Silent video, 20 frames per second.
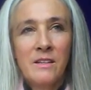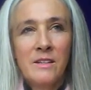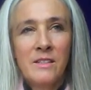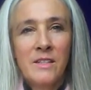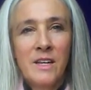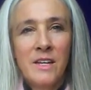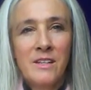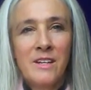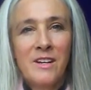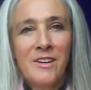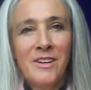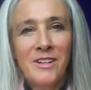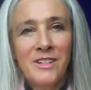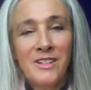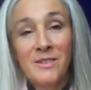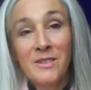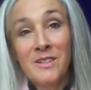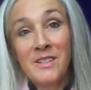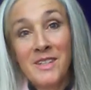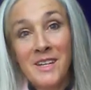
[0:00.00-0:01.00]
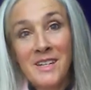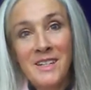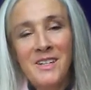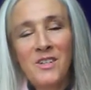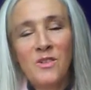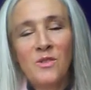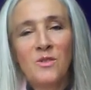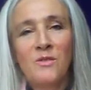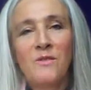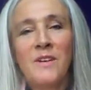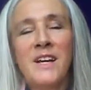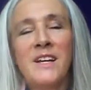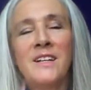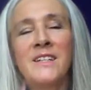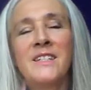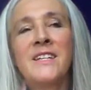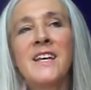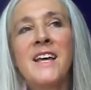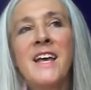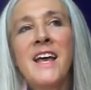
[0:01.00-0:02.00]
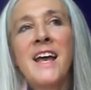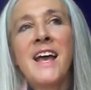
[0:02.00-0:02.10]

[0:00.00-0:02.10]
because they're detox flowers.